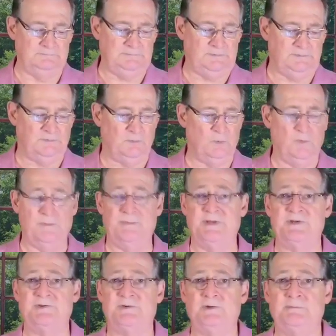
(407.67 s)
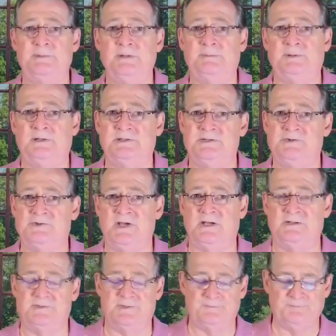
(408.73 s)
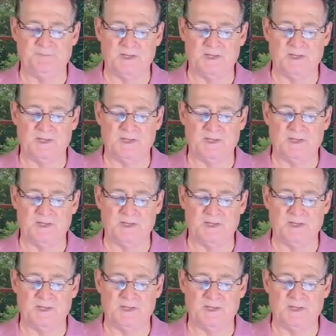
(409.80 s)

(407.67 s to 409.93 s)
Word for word: we minister to people on these channels.